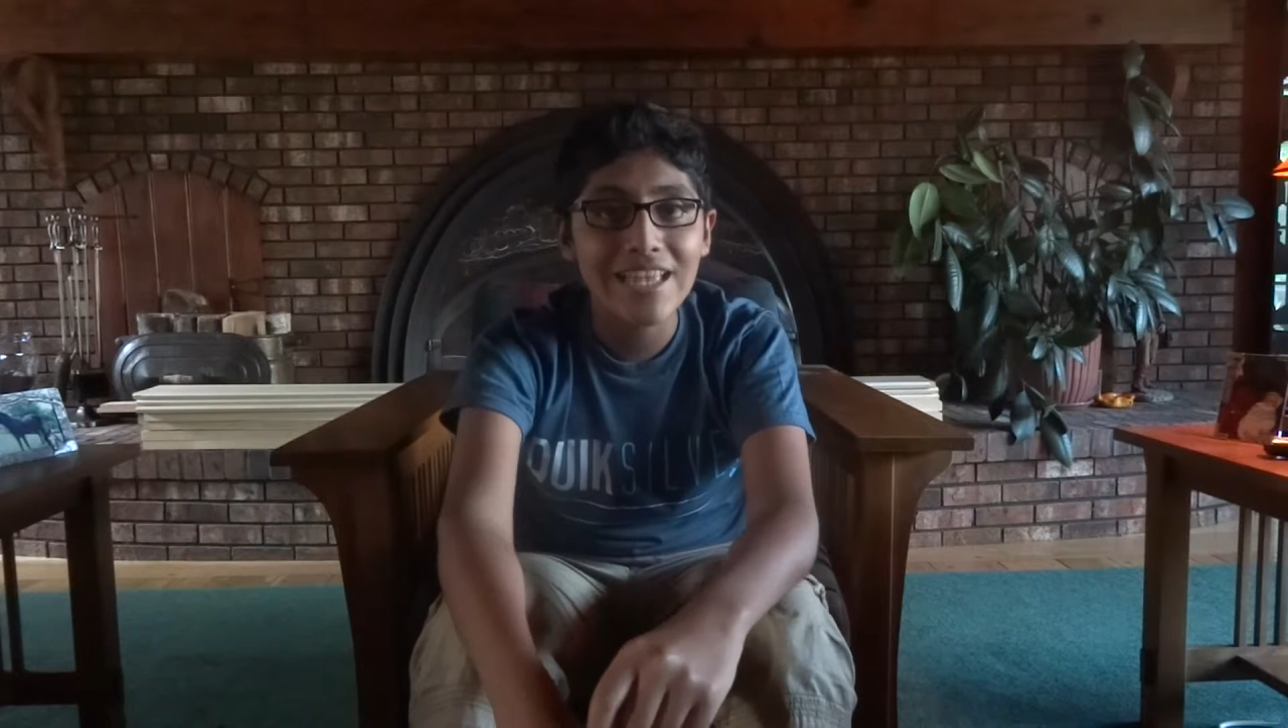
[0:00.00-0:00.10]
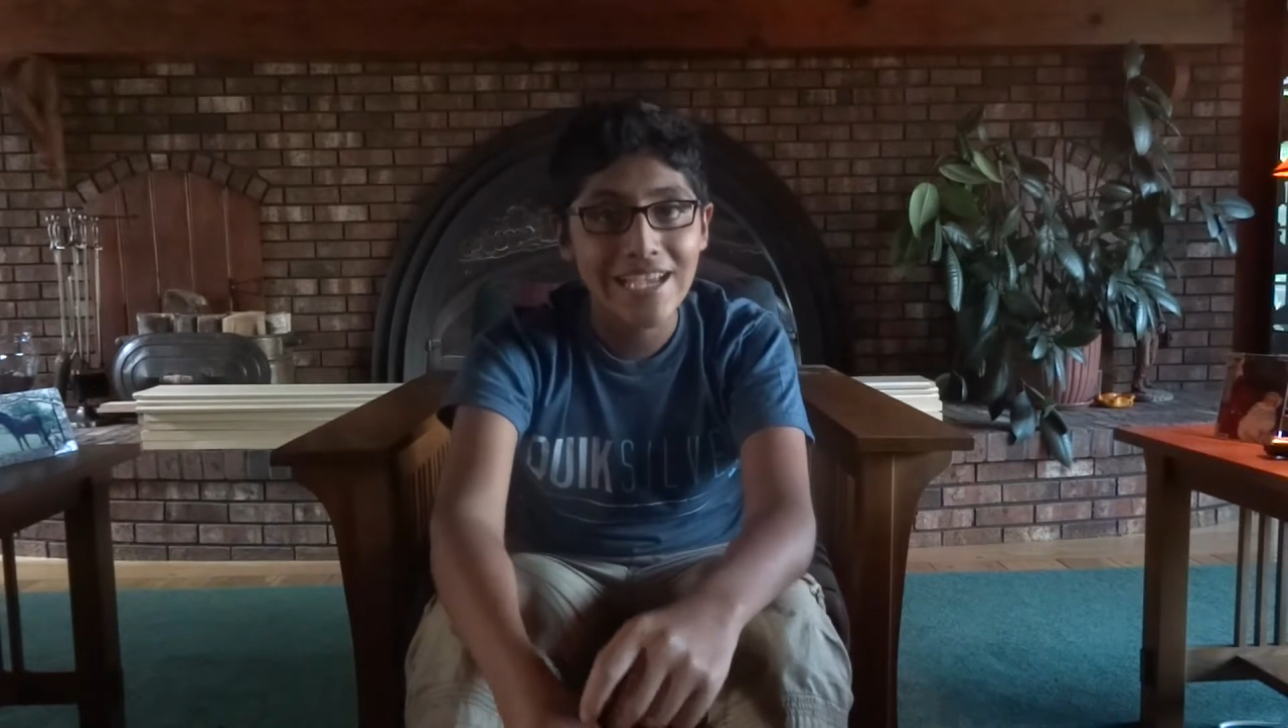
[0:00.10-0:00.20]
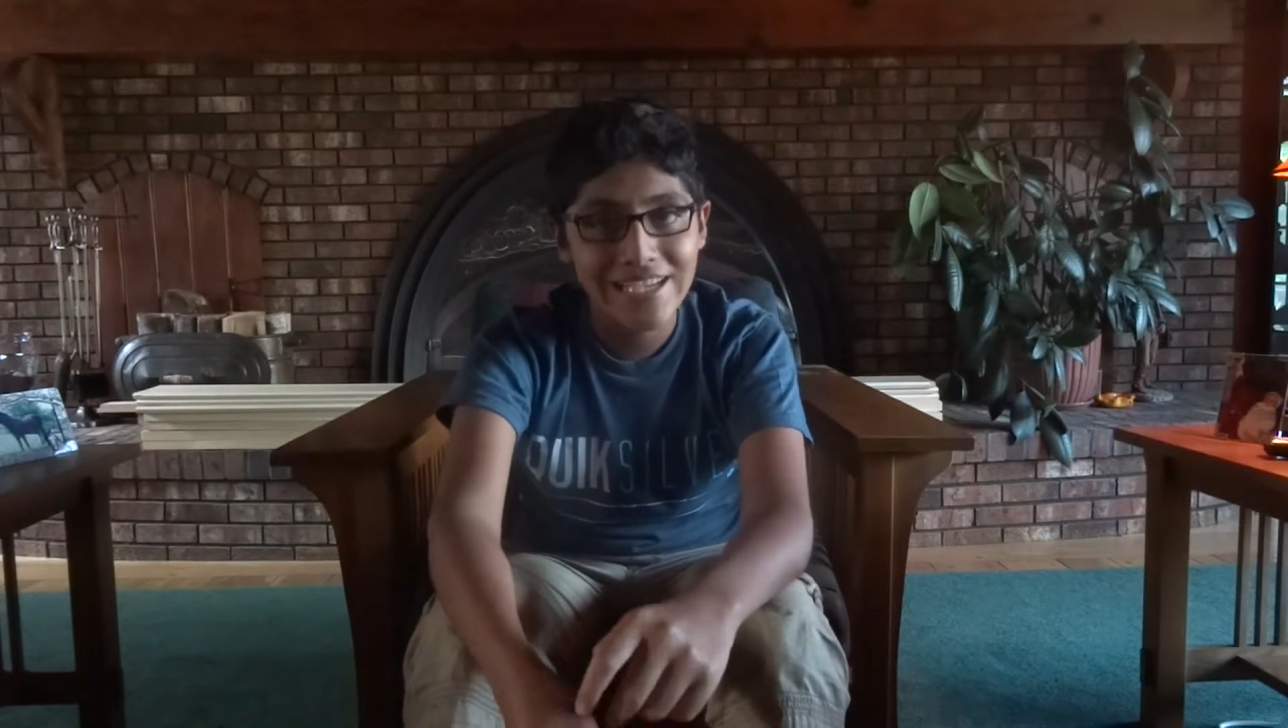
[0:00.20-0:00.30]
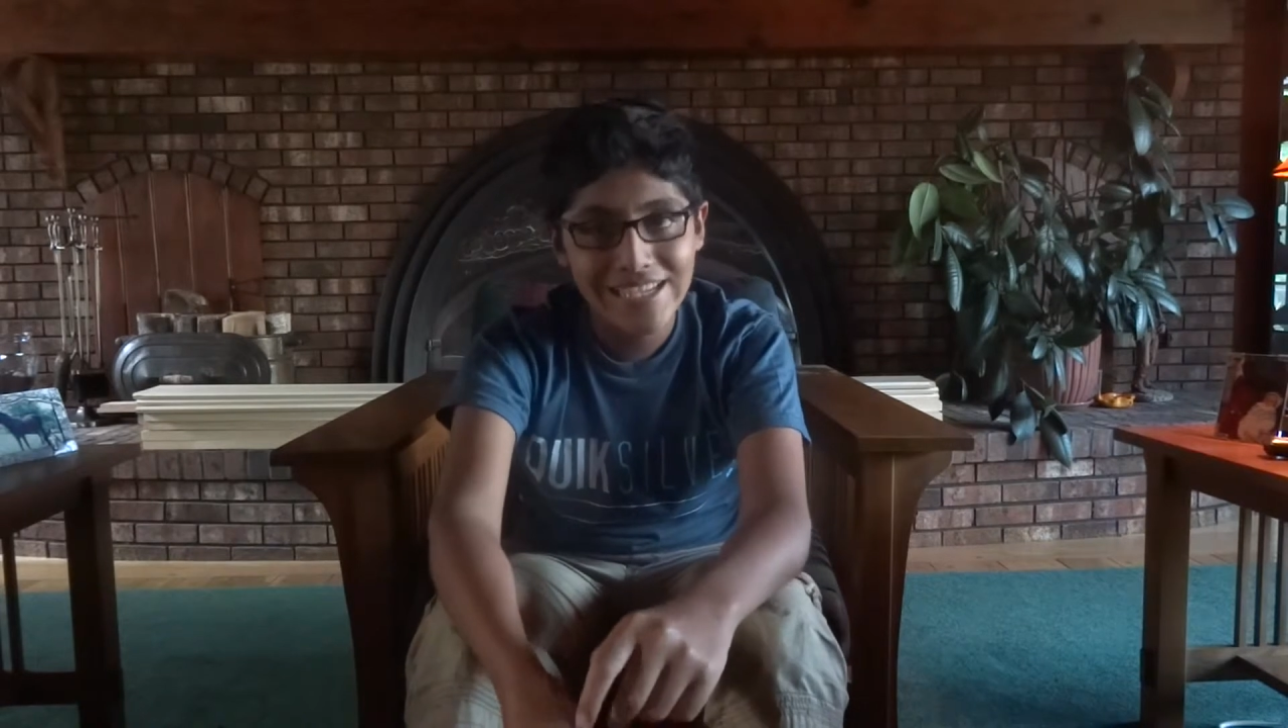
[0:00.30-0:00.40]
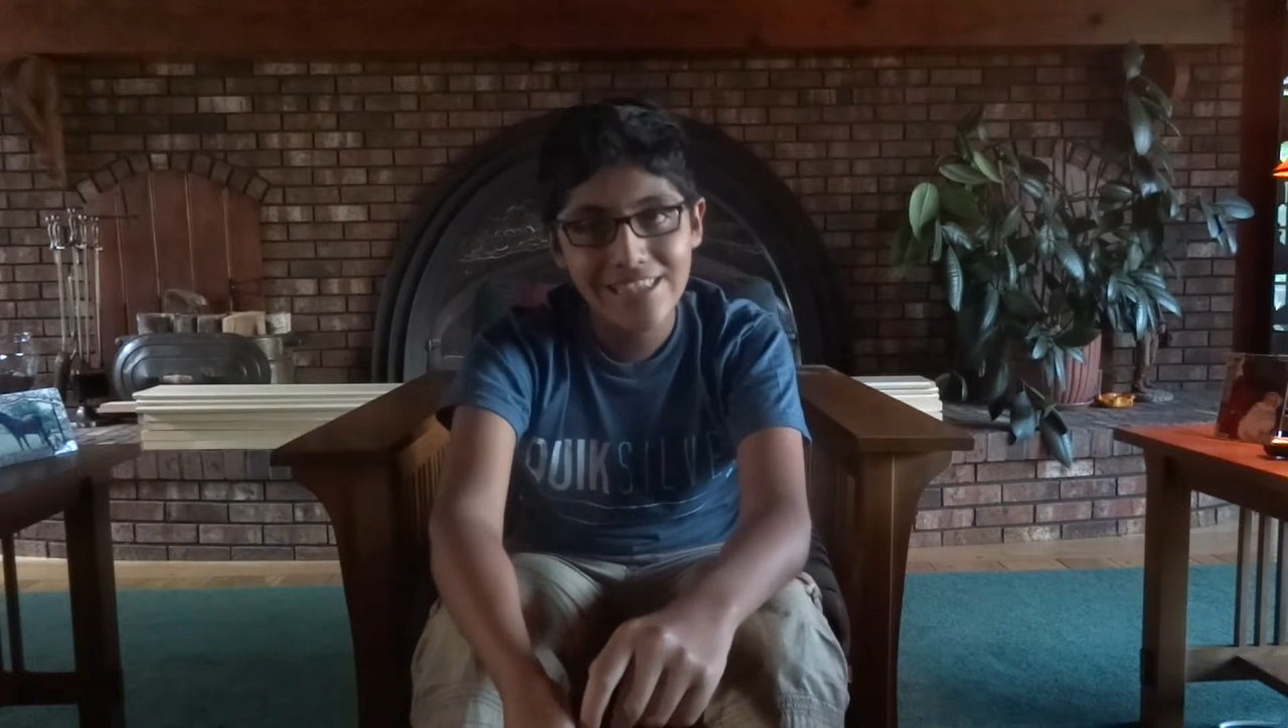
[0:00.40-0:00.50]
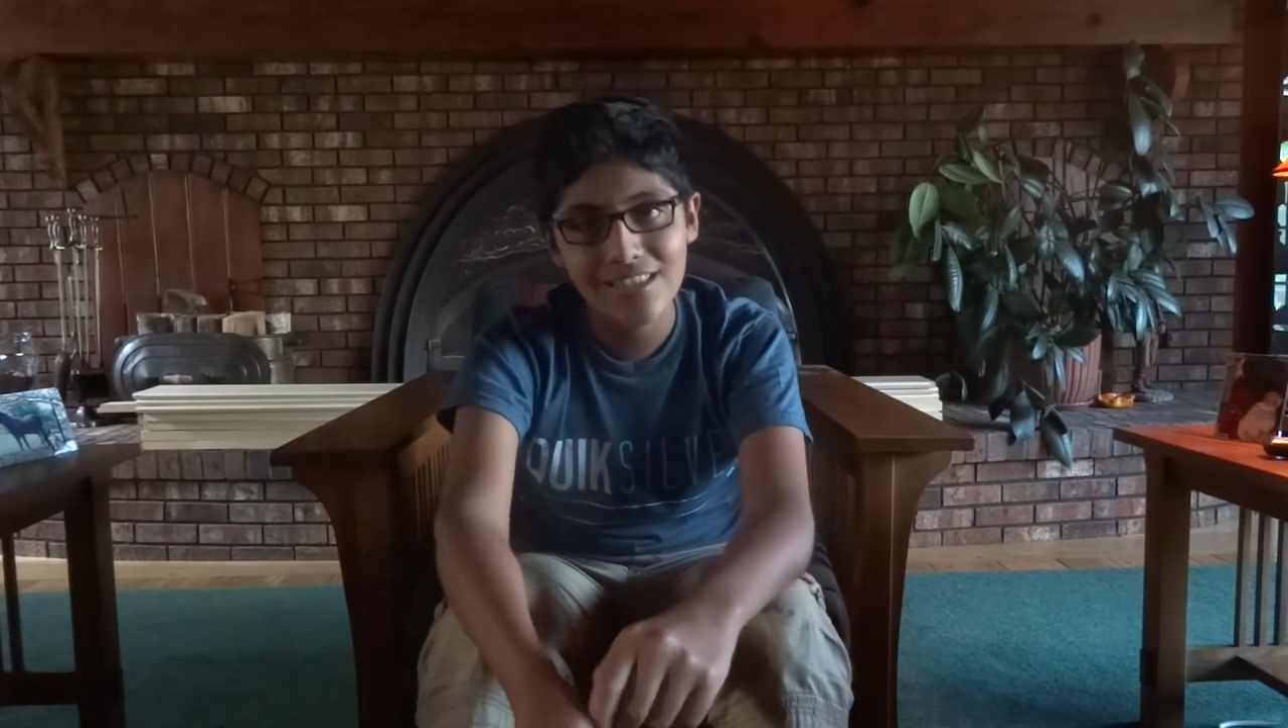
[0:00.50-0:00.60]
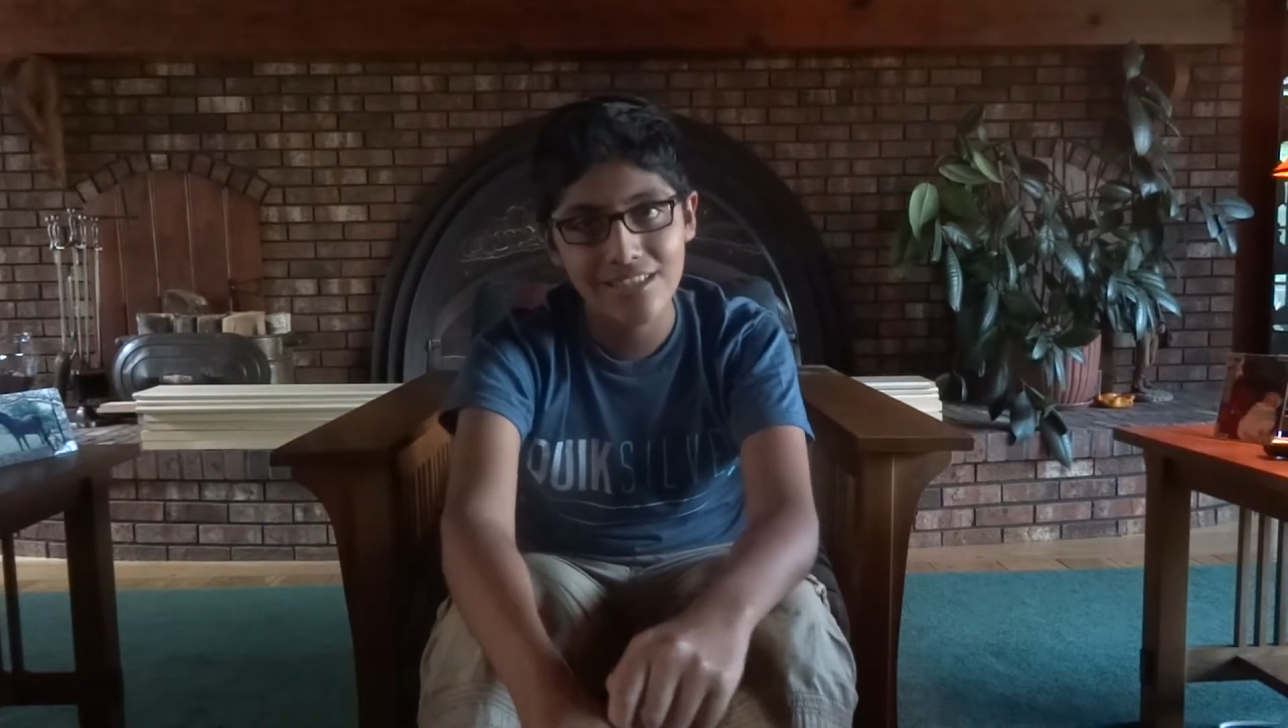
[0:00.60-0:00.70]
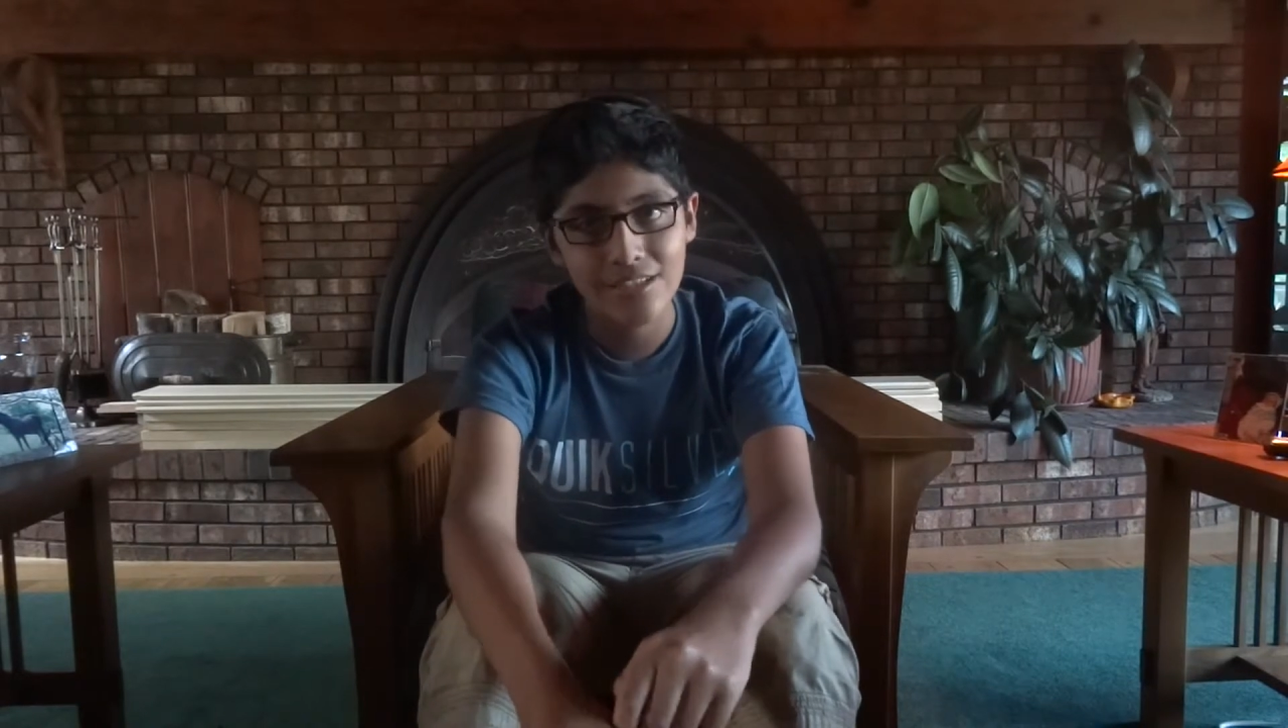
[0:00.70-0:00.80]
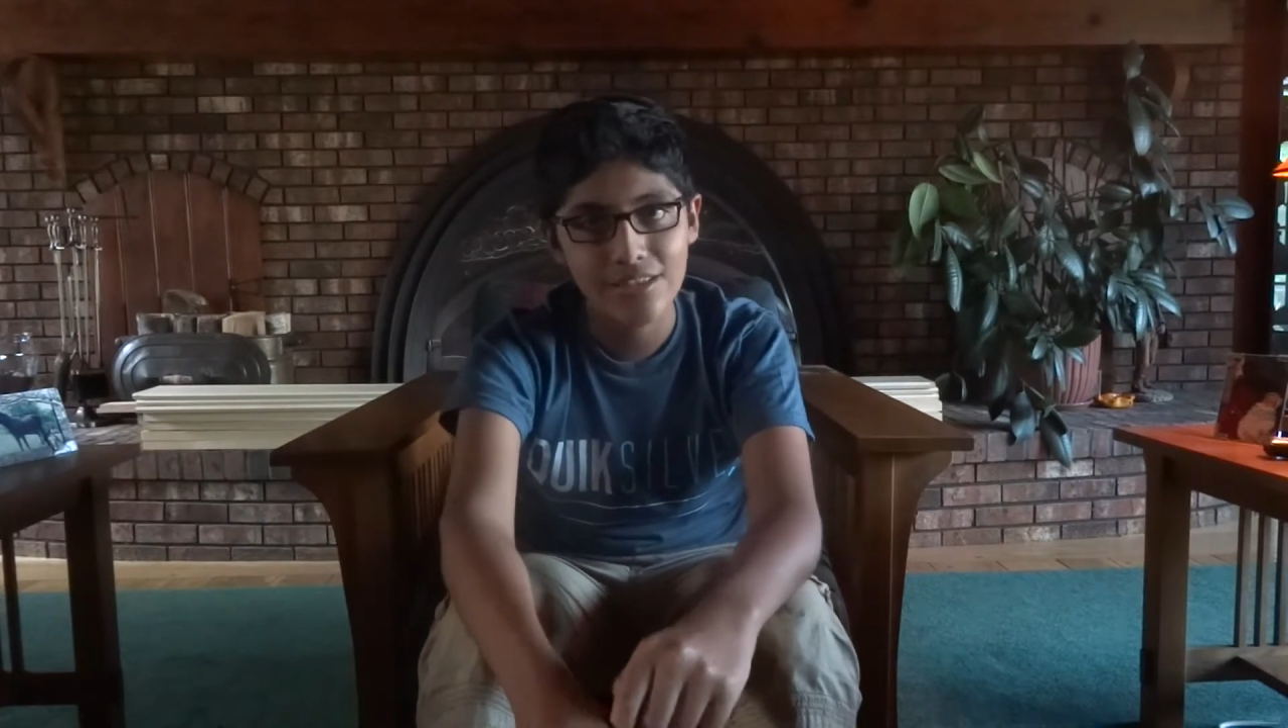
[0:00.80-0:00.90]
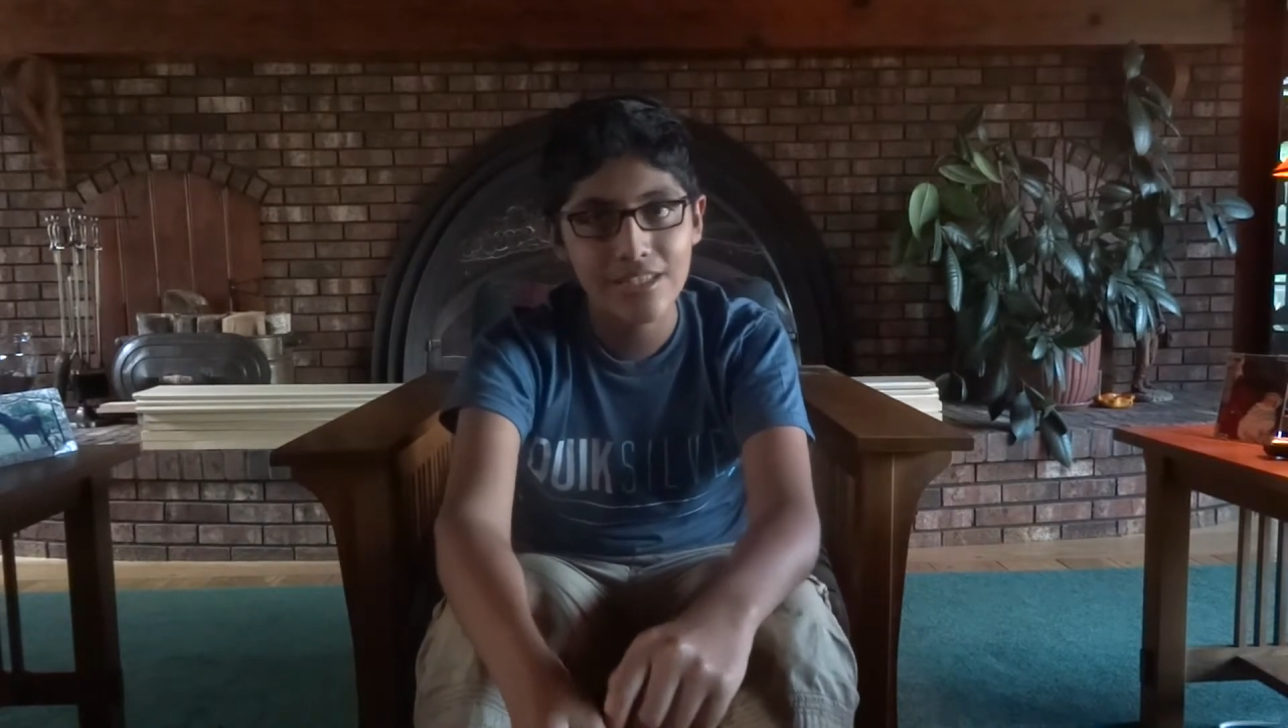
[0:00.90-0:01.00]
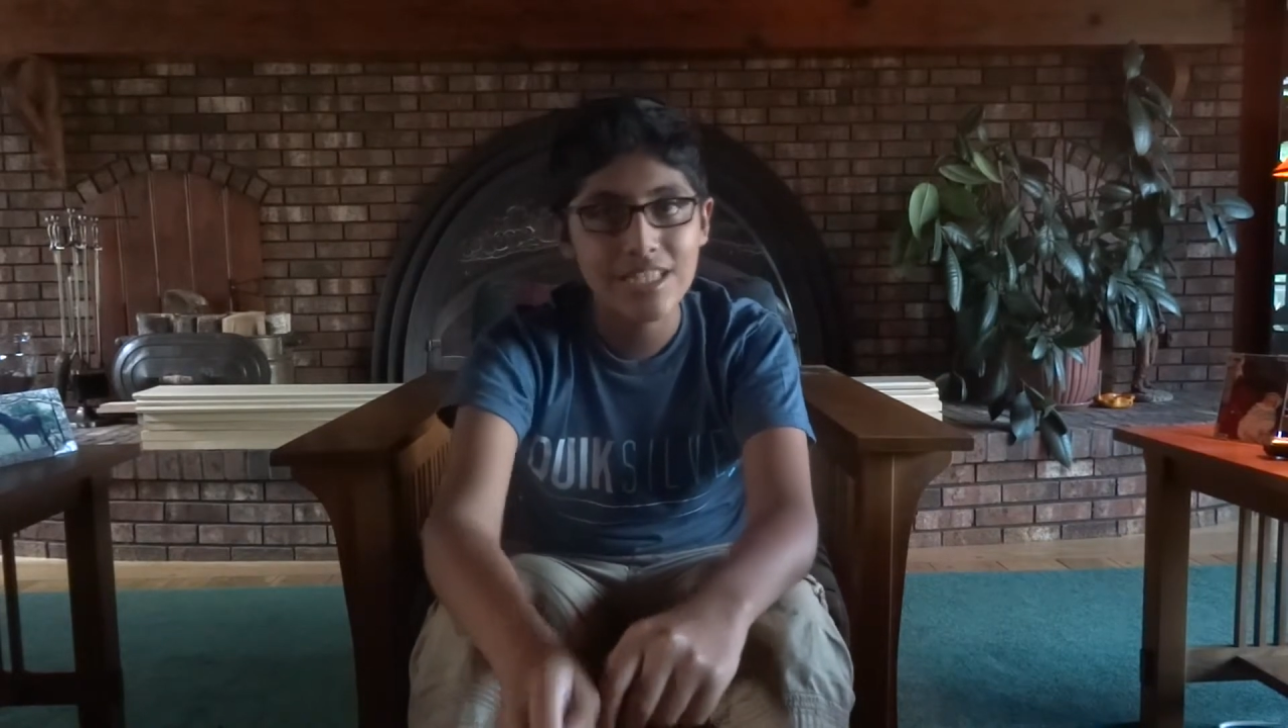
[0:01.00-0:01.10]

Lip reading: that Heathcliff